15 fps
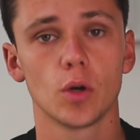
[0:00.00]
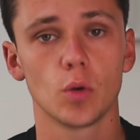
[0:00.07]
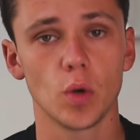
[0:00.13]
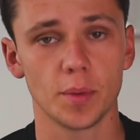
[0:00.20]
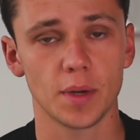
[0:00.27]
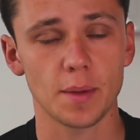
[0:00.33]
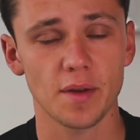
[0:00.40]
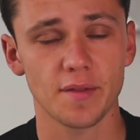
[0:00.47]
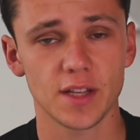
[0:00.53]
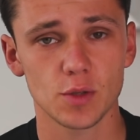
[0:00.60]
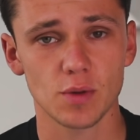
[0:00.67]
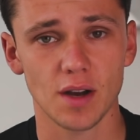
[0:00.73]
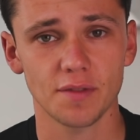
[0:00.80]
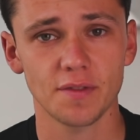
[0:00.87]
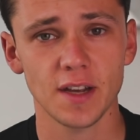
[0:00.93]
We want to move
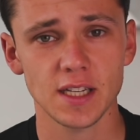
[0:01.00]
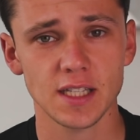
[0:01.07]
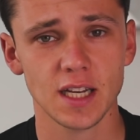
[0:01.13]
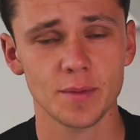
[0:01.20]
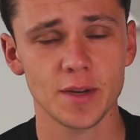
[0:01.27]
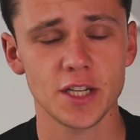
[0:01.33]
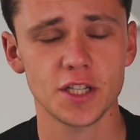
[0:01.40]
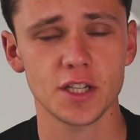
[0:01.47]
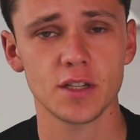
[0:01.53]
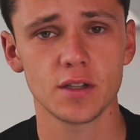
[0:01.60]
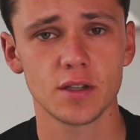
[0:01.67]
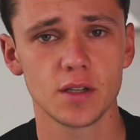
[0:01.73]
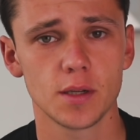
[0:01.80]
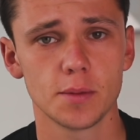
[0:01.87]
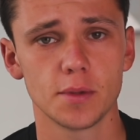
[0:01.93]
into our first animation
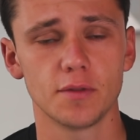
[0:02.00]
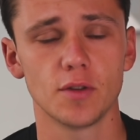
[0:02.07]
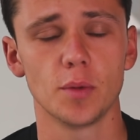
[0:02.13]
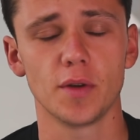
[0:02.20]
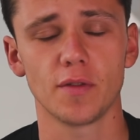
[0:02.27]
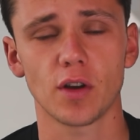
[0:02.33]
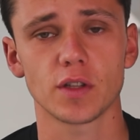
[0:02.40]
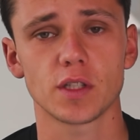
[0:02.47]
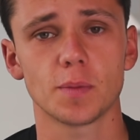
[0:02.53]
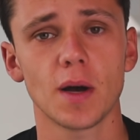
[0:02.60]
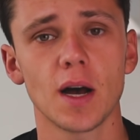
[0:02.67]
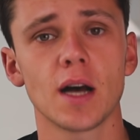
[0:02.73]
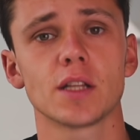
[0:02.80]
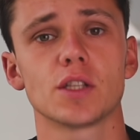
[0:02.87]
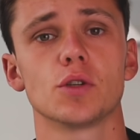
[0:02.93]
before moving on to
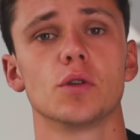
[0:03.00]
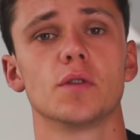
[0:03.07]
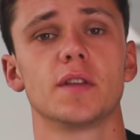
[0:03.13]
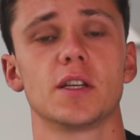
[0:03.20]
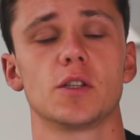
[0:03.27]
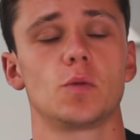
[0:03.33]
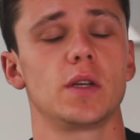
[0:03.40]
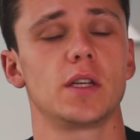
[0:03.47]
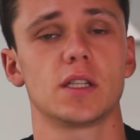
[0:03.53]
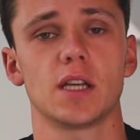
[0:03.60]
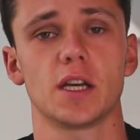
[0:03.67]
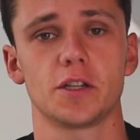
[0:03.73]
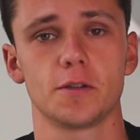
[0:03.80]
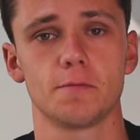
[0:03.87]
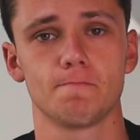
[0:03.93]
part 2 of this week's
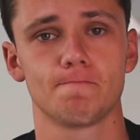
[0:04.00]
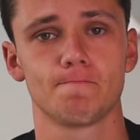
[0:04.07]
session.